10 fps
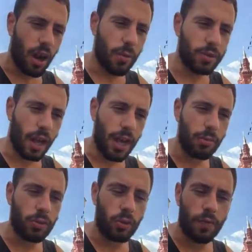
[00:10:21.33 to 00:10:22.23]
I was
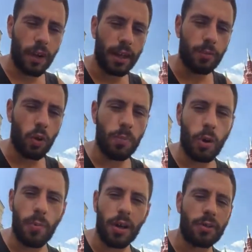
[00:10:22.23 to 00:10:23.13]
able to reflect more
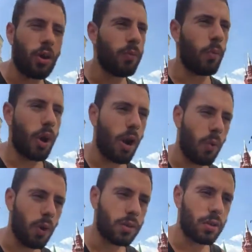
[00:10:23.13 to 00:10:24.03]
upon myself and what I
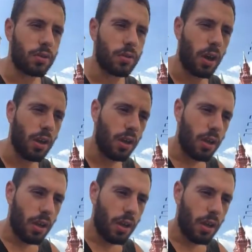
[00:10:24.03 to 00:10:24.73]
wanted. So